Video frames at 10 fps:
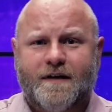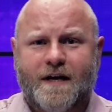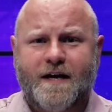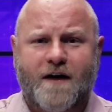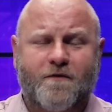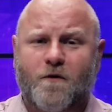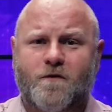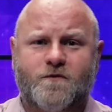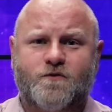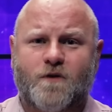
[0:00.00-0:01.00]
He never
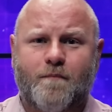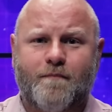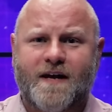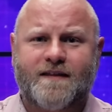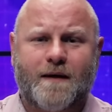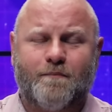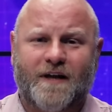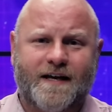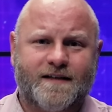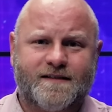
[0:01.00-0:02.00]
heard Trump make that
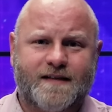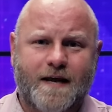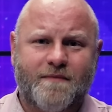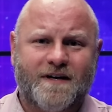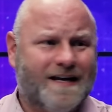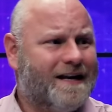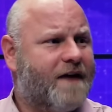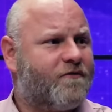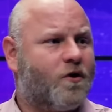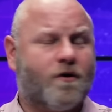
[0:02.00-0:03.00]
blanket statement. He
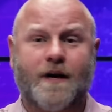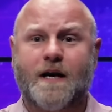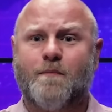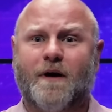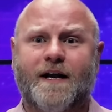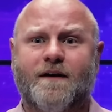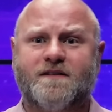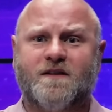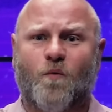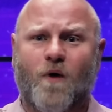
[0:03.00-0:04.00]
never heard anybody
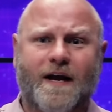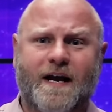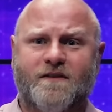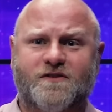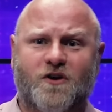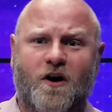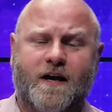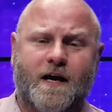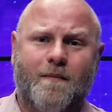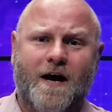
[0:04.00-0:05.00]
else in the White House
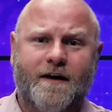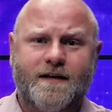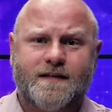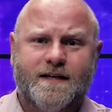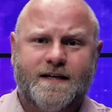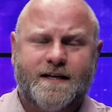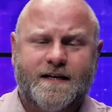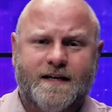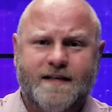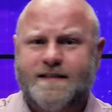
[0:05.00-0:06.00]
talking about it.
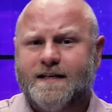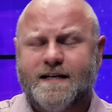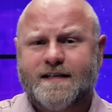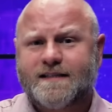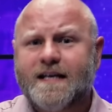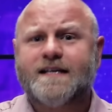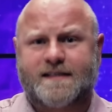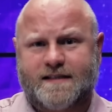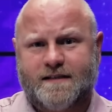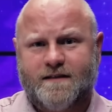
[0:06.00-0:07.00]
It didn't
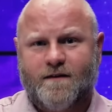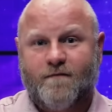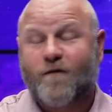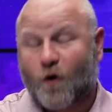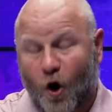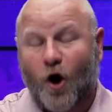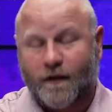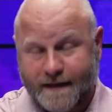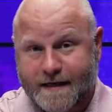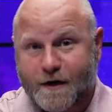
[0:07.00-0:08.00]
exist, for all
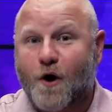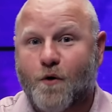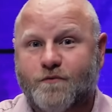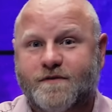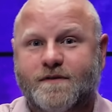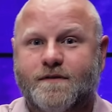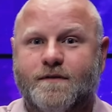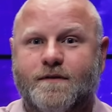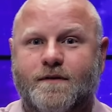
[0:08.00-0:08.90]
he knows.